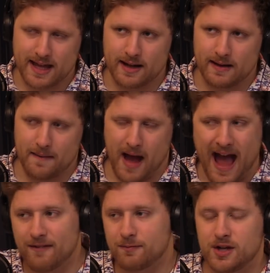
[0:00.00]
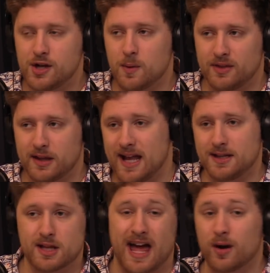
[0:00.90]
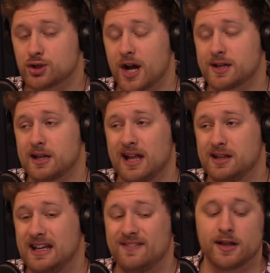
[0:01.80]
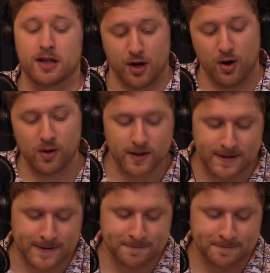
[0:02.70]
to kind of have to do with the Saints, because I don't trust the Saints defense at all.